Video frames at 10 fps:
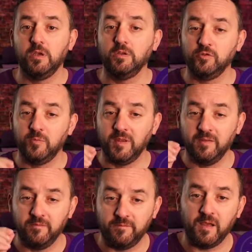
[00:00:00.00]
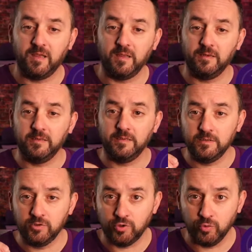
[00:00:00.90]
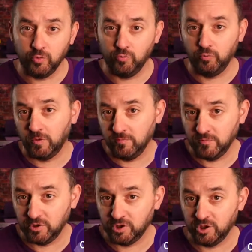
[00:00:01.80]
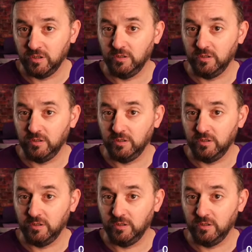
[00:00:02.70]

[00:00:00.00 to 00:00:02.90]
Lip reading: to be a finely tuned machine